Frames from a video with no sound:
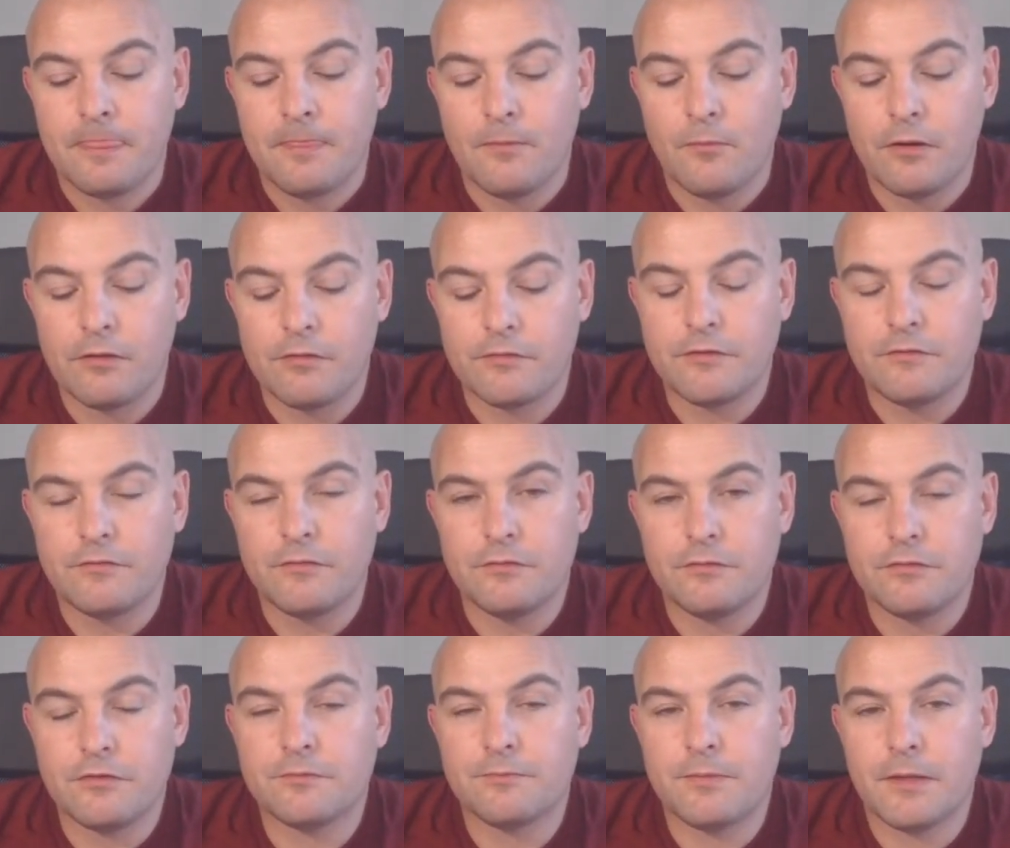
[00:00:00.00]
Whereas if you
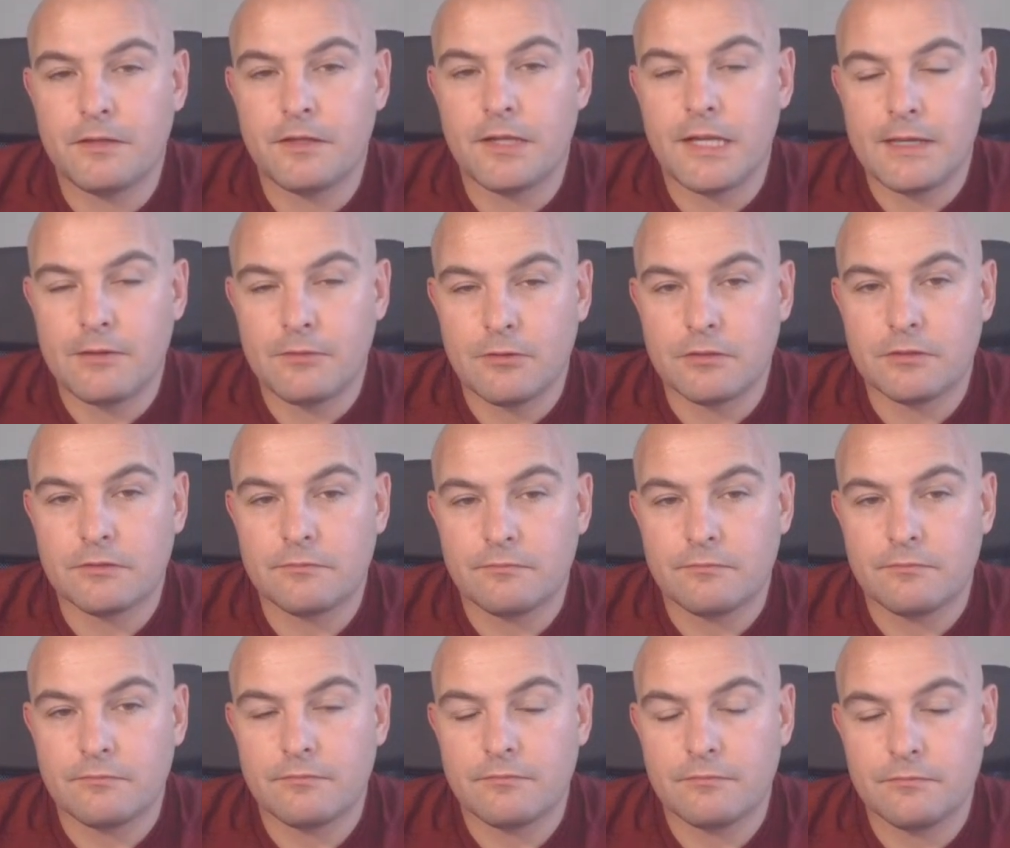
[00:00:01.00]
just spend an hour,
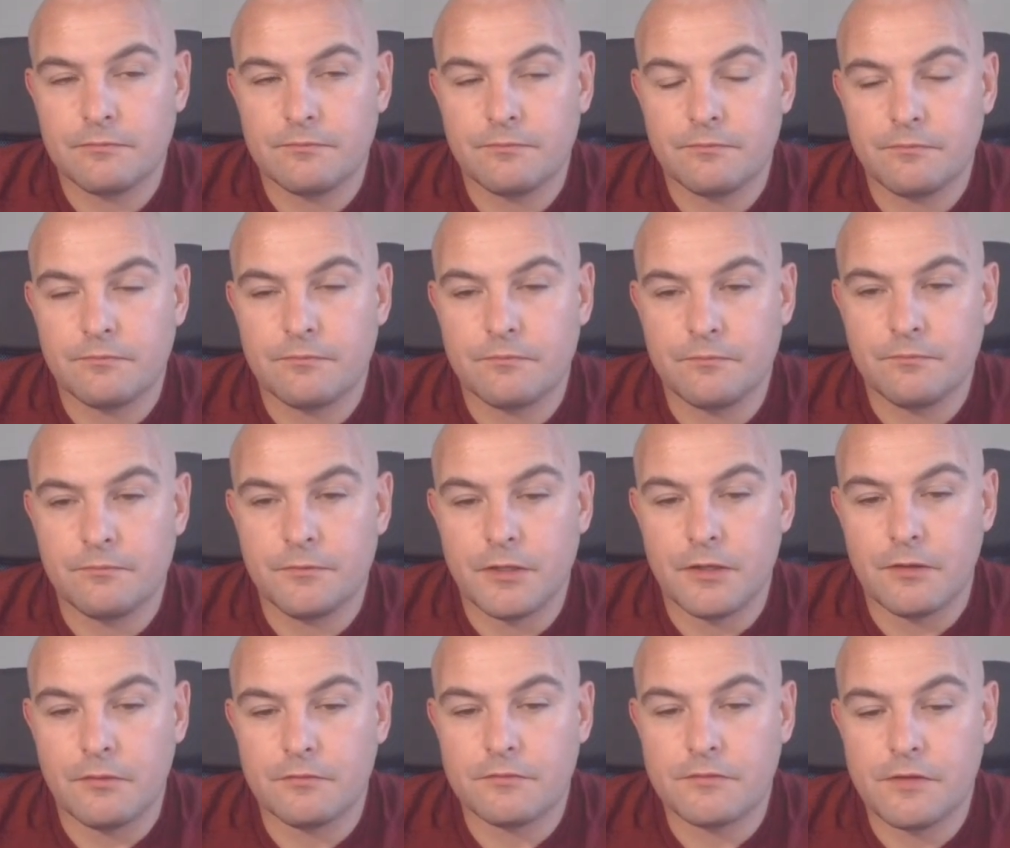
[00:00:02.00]
you know,